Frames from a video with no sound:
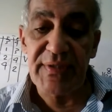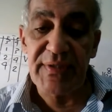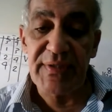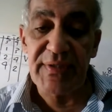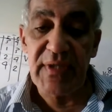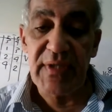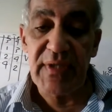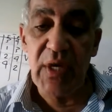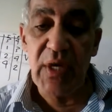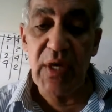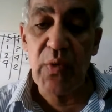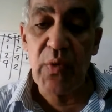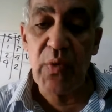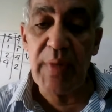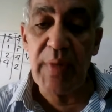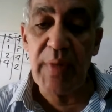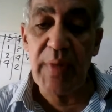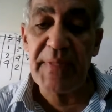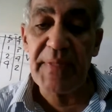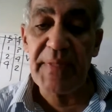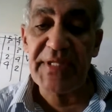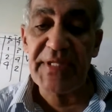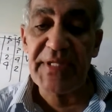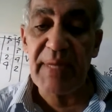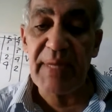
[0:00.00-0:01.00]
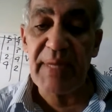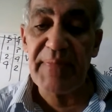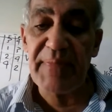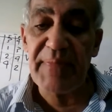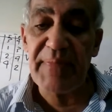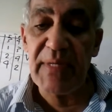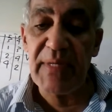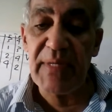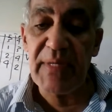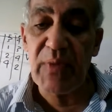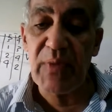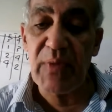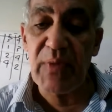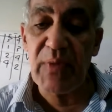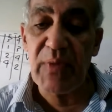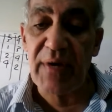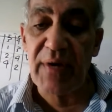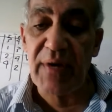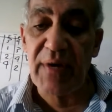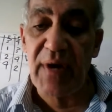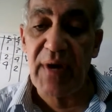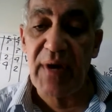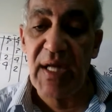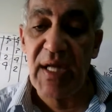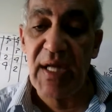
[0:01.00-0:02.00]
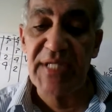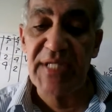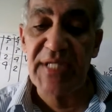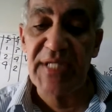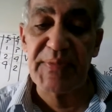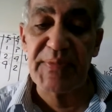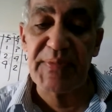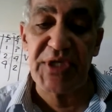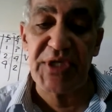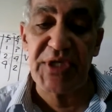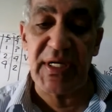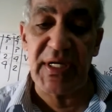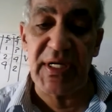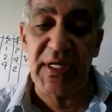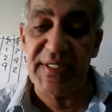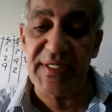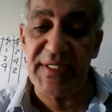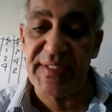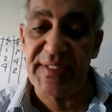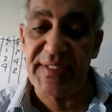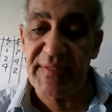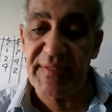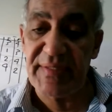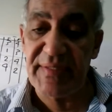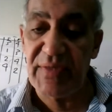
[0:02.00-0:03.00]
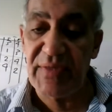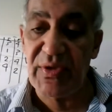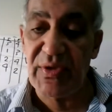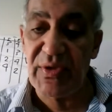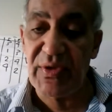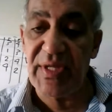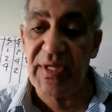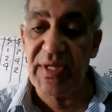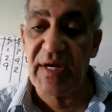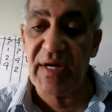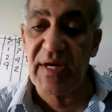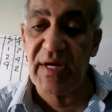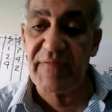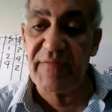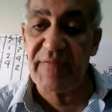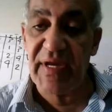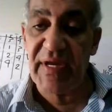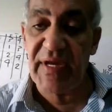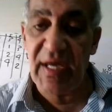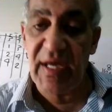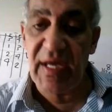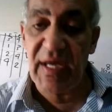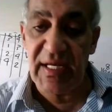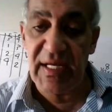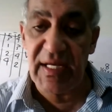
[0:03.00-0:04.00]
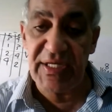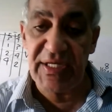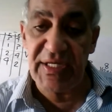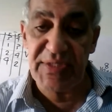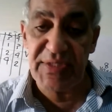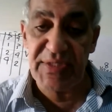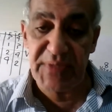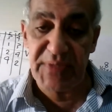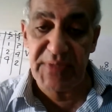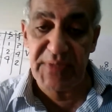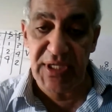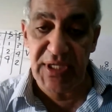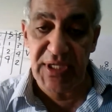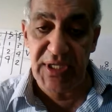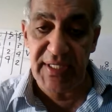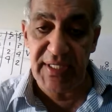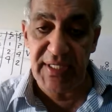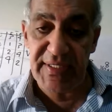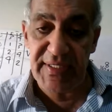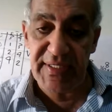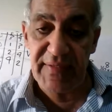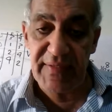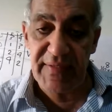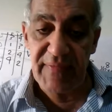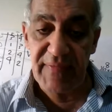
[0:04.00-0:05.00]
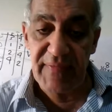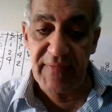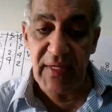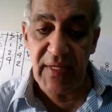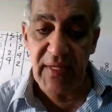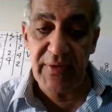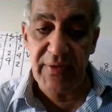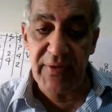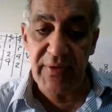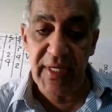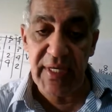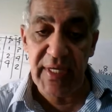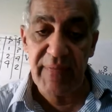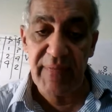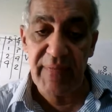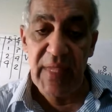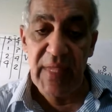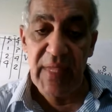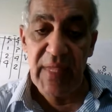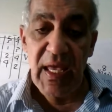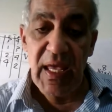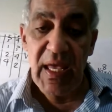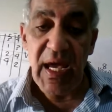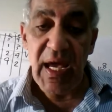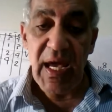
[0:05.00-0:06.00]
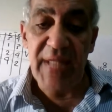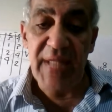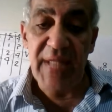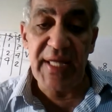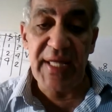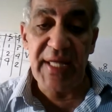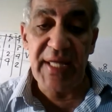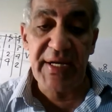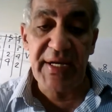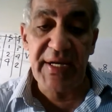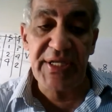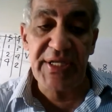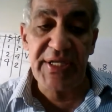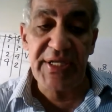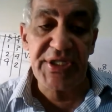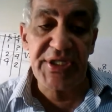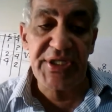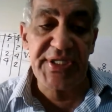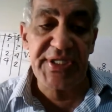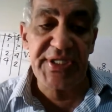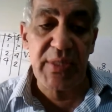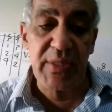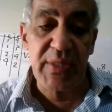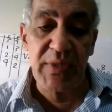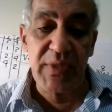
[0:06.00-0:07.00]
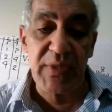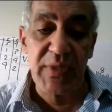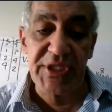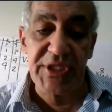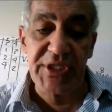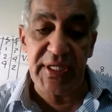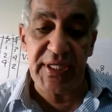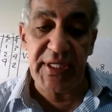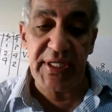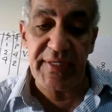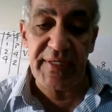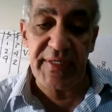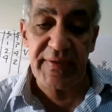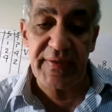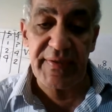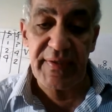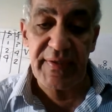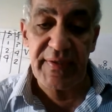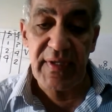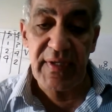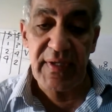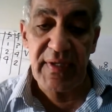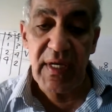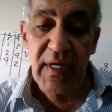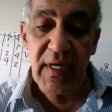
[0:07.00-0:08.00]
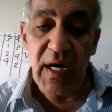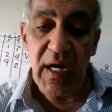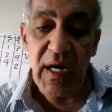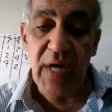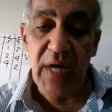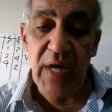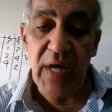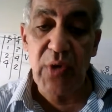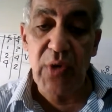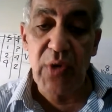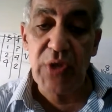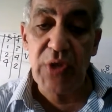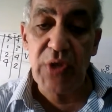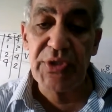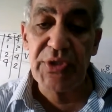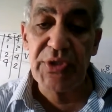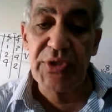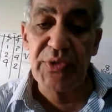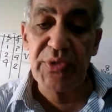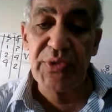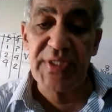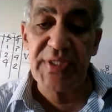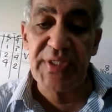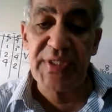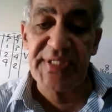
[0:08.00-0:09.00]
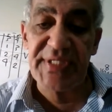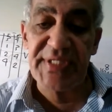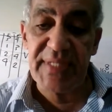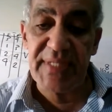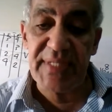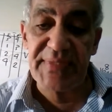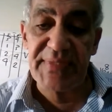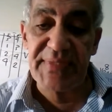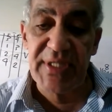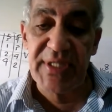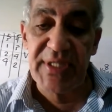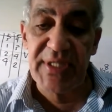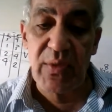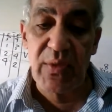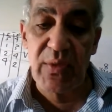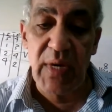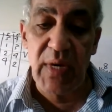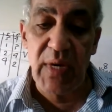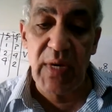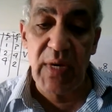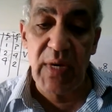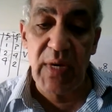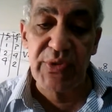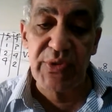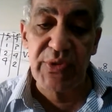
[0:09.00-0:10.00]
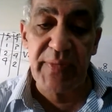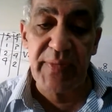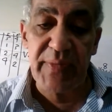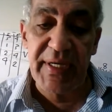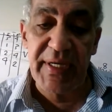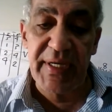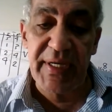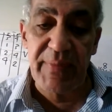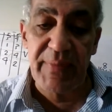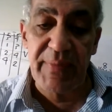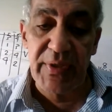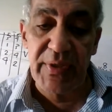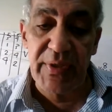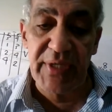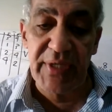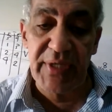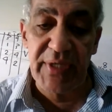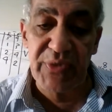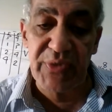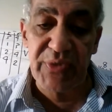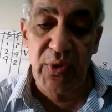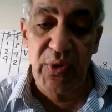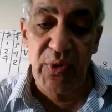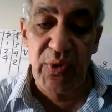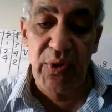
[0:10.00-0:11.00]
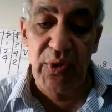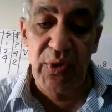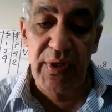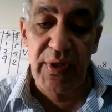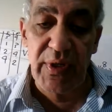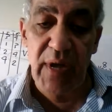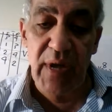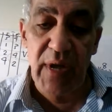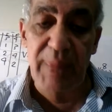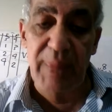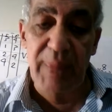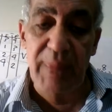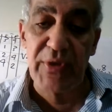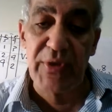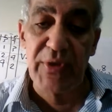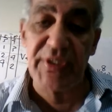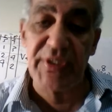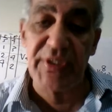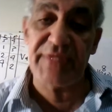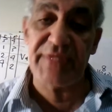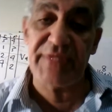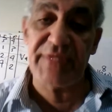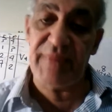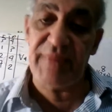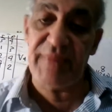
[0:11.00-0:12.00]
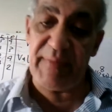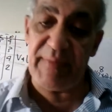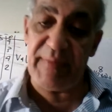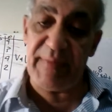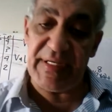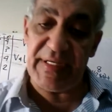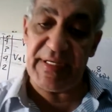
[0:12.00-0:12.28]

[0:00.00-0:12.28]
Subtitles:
Equipment and people are highly specialized because they are very highly specialized. Okay, and arranged sequentially according to the steps required to make a product or a product family.